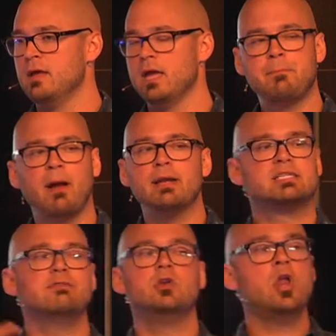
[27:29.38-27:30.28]
He probably doesn't
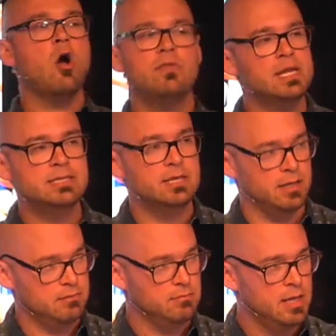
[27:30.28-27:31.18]
even know that he did
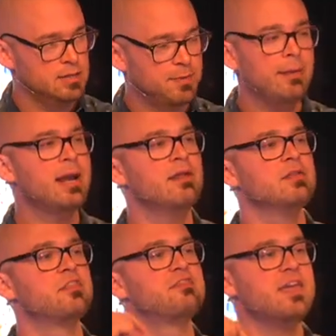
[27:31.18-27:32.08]
it. It's probably not even a
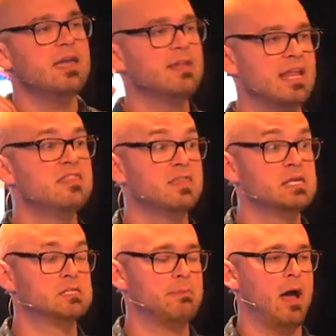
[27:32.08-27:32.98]
thing that he
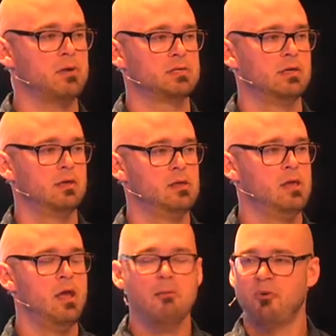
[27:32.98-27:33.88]
thinks about.
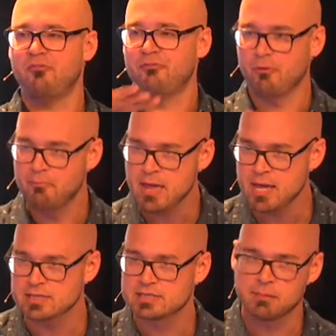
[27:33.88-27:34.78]
But for
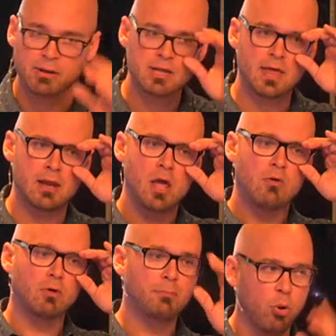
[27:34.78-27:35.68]
me, somebody that
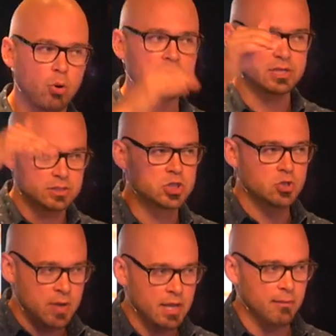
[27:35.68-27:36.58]
reported
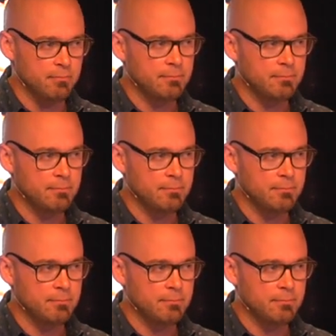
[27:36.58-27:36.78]
to him,